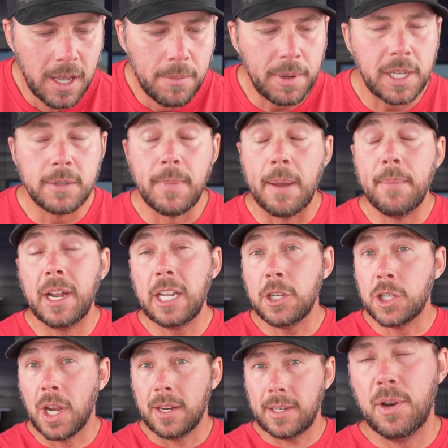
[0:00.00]
because my buddy
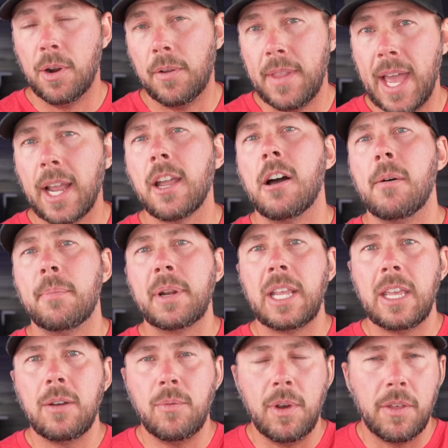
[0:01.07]
John that owned that
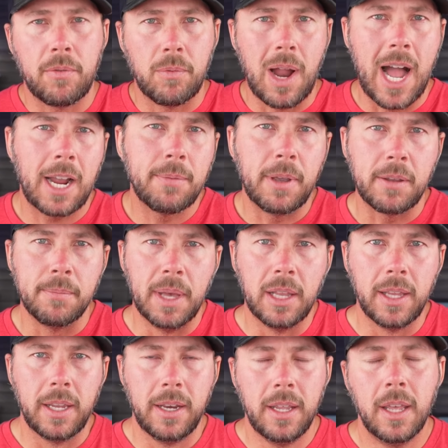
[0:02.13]
company with Rock
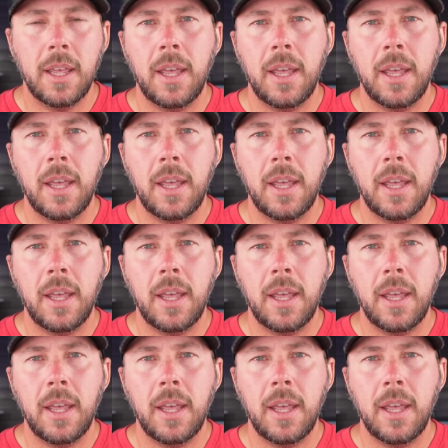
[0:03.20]
McMillan,